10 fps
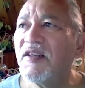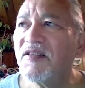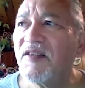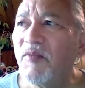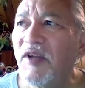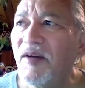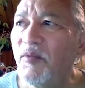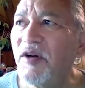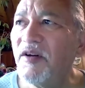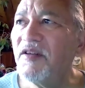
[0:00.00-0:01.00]
some
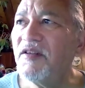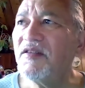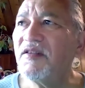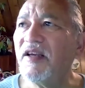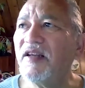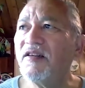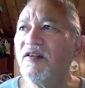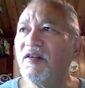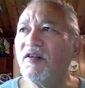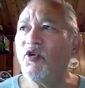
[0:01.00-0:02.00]
libraries had
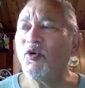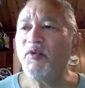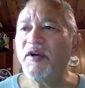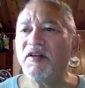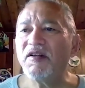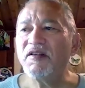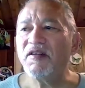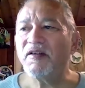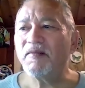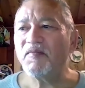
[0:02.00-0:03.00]
incorporated
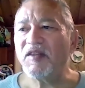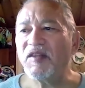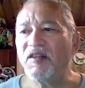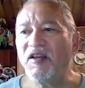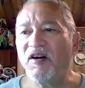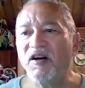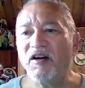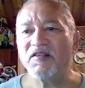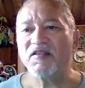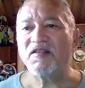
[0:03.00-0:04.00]
um, the
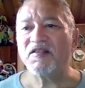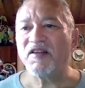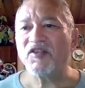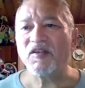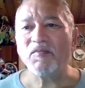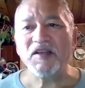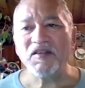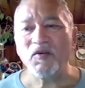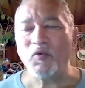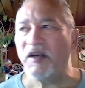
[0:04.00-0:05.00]
arts in such an
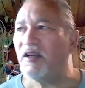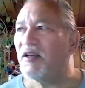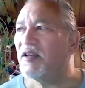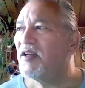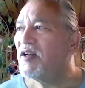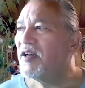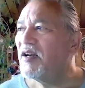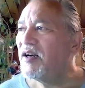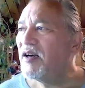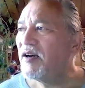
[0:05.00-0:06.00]
amazing way,
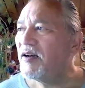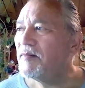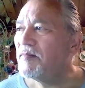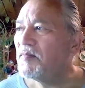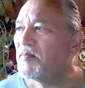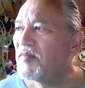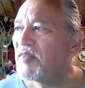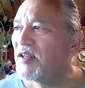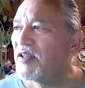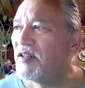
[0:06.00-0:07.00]
um,
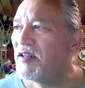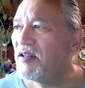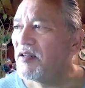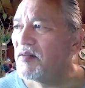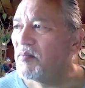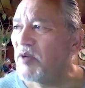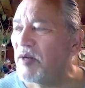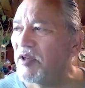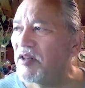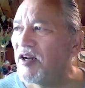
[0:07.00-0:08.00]
like the
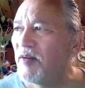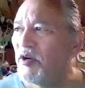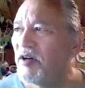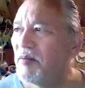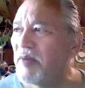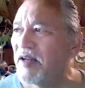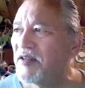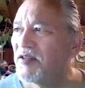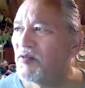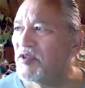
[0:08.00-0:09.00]
public library in
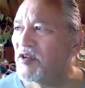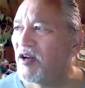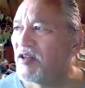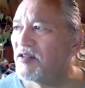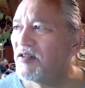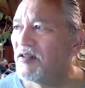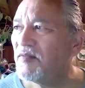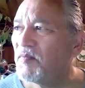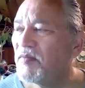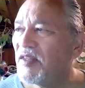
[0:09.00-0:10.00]
Madison,
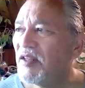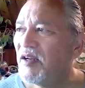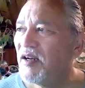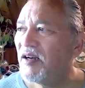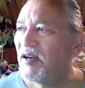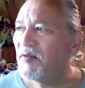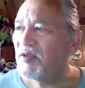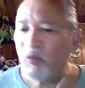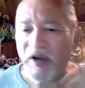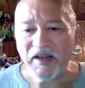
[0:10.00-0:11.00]
Wisconsin, uh, was
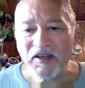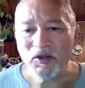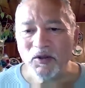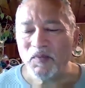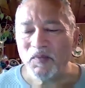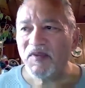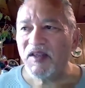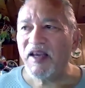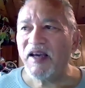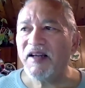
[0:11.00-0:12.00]
brand new,
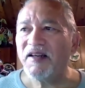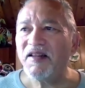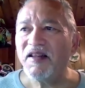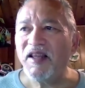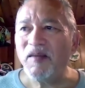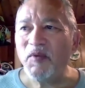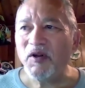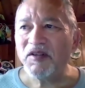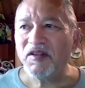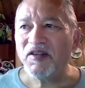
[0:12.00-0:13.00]
and they
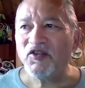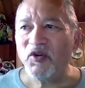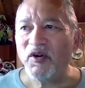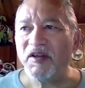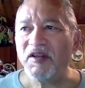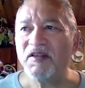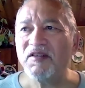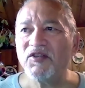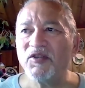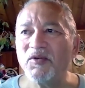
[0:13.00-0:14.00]
built it
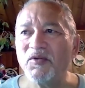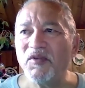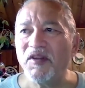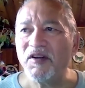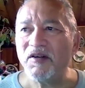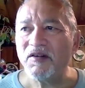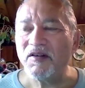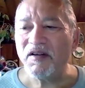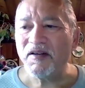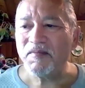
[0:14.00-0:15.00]
adjoining to
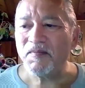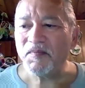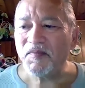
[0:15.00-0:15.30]
their um,